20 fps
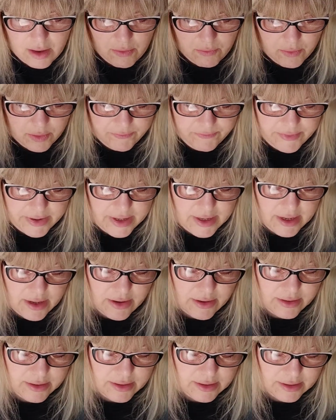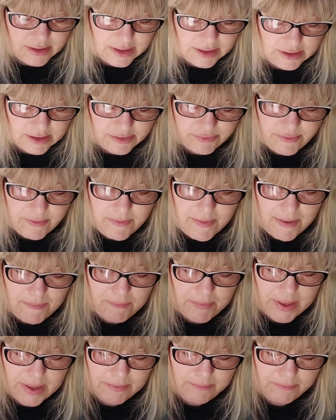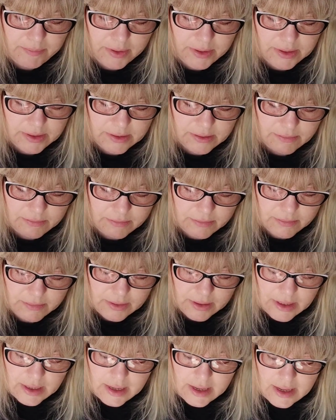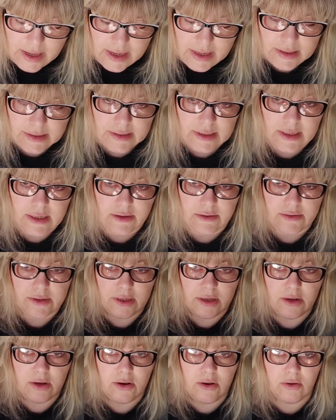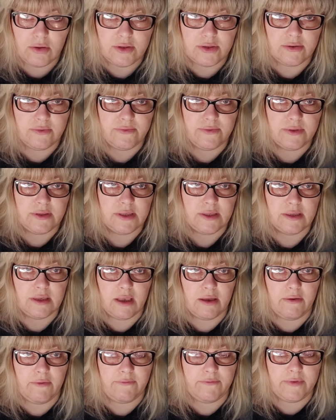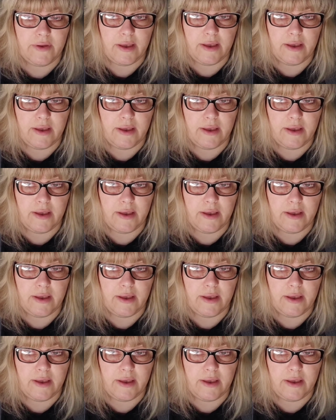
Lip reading: One really good thing to remember in Buddhism is they use a lot of